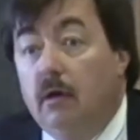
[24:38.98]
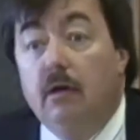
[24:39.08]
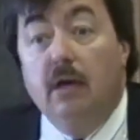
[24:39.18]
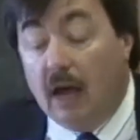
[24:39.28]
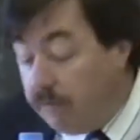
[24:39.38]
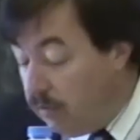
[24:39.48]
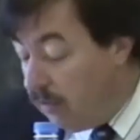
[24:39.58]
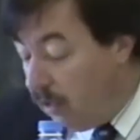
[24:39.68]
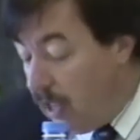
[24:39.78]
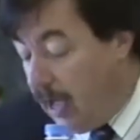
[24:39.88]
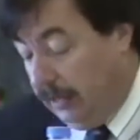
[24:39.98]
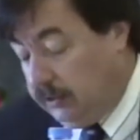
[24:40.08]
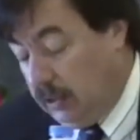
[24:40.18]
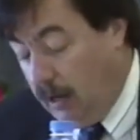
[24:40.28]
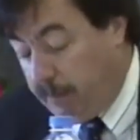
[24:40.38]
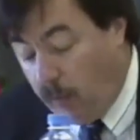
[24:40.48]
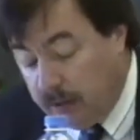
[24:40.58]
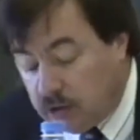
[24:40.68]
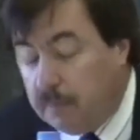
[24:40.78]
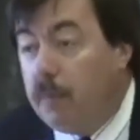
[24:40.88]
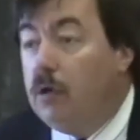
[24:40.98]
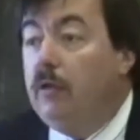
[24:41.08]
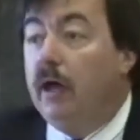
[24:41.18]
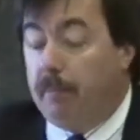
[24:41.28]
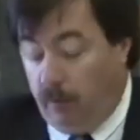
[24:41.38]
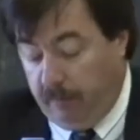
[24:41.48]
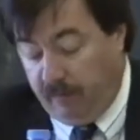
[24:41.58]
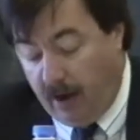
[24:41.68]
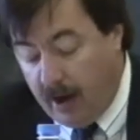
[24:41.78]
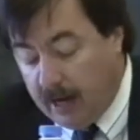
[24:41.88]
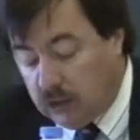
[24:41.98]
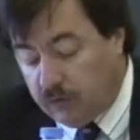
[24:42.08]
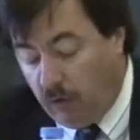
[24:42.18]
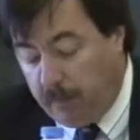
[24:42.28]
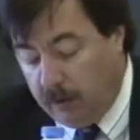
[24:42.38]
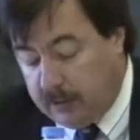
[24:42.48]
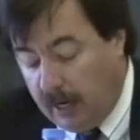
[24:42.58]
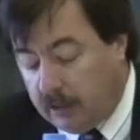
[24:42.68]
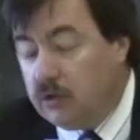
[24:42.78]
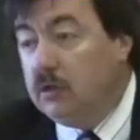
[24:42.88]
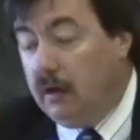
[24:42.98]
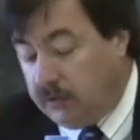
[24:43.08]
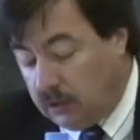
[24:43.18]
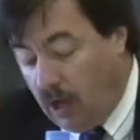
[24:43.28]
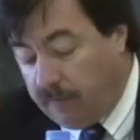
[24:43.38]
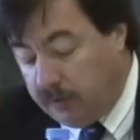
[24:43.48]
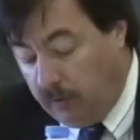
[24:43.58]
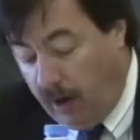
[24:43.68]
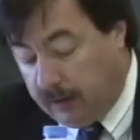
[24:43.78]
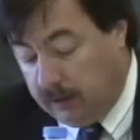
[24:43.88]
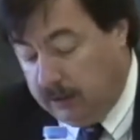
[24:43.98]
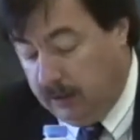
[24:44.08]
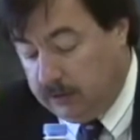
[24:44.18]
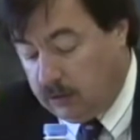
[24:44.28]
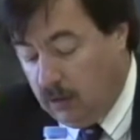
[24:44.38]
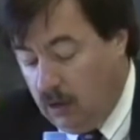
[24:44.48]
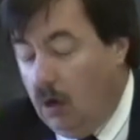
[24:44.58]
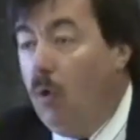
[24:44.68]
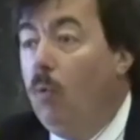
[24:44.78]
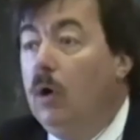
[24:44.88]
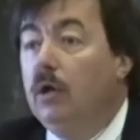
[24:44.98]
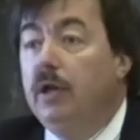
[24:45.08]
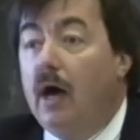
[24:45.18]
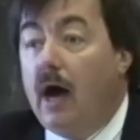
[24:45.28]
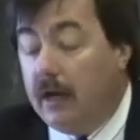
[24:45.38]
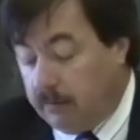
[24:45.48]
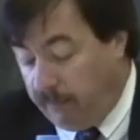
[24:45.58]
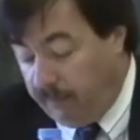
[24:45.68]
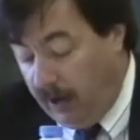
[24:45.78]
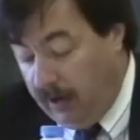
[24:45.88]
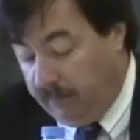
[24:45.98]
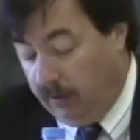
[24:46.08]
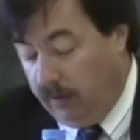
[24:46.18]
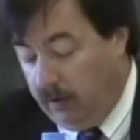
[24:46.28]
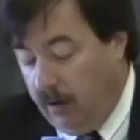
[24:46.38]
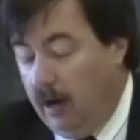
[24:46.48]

Nevertheless, a principle that provides for protection of self-directedness will not favor